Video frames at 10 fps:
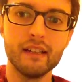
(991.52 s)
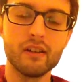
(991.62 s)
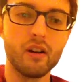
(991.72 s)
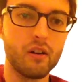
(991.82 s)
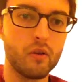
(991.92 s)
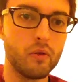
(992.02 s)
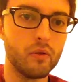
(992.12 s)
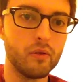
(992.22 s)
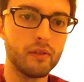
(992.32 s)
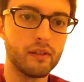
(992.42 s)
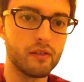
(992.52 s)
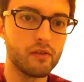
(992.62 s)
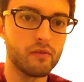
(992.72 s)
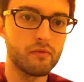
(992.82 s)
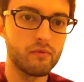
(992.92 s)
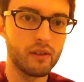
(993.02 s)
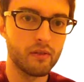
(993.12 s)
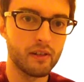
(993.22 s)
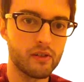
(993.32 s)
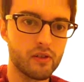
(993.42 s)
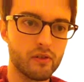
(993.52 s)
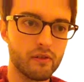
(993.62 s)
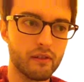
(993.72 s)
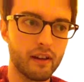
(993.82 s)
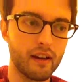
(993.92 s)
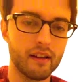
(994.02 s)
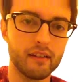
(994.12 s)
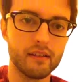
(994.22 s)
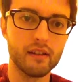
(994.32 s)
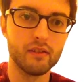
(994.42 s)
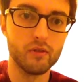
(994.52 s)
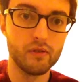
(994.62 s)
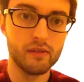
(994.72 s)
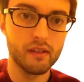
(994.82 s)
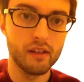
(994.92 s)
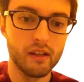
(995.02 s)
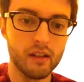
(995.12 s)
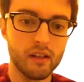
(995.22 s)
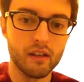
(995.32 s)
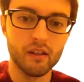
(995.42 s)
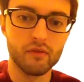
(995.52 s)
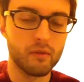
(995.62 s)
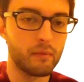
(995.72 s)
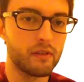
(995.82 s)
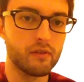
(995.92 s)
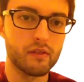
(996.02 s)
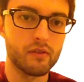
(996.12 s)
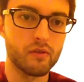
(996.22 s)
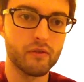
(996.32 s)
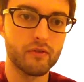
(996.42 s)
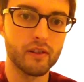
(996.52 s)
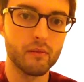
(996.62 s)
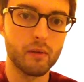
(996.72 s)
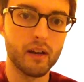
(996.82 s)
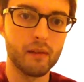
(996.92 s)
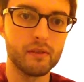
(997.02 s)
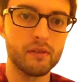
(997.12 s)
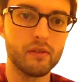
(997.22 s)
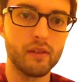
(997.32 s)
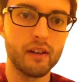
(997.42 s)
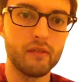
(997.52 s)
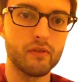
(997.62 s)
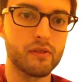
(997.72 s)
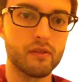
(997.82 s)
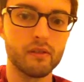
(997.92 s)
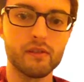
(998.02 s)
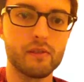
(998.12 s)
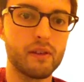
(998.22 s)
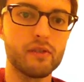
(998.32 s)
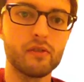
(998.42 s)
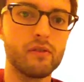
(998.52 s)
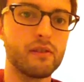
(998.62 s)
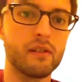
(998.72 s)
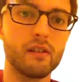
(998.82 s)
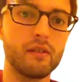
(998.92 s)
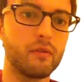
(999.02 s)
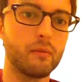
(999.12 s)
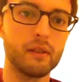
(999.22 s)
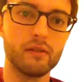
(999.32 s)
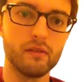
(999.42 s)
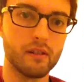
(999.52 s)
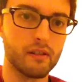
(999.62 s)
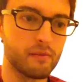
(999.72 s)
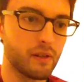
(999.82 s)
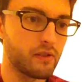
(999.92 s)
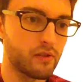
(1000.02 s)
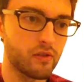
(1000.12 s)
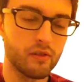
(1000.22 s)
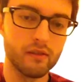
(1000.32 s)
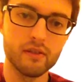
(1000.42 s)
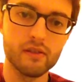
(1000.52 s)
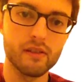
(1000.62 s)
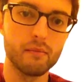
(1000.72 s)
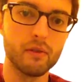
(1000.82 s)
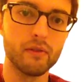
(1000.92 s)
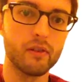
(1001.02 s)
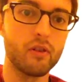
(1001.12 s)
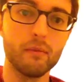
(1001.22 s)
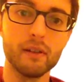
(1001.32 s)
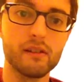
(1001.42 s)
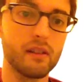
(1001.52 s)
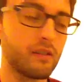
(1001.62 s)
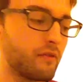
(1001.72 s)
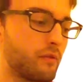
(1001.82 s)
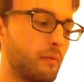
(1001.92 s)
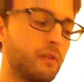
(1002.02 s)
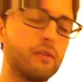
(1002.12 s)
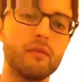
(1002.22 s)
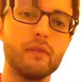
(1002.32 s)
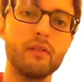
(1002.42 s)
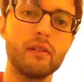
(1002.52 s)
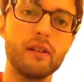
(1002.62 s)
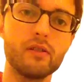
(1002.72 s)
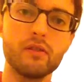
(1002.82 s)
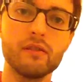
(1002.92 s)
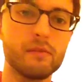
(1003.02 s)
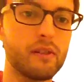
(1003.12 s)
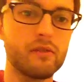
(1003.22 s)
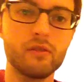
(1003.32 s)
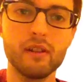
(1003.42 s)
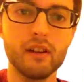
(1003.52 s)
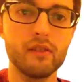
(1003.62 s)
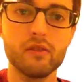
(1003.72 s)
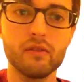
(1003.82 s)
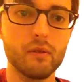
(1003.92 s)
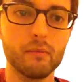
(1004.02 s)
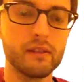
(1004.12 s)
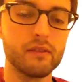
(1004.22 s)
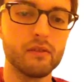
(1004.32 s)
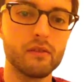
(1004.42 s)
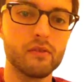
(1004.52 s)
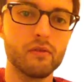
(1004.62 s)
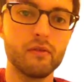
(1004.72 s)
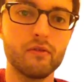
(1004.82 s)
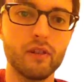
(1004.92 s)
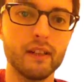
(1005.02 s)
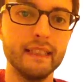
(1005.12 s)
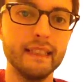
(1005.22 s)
Cut a Hole, a new Radiohead tune, and Nude. If you want me to do a tutorial for them, I'd be happy to do that. I've also got Smith's tunes there. If you want me to do a Smith's tune, just let me know in the comment section if you want me to do a Radiohead tune, Smith's tune, any tune you want me to do a tutorial for.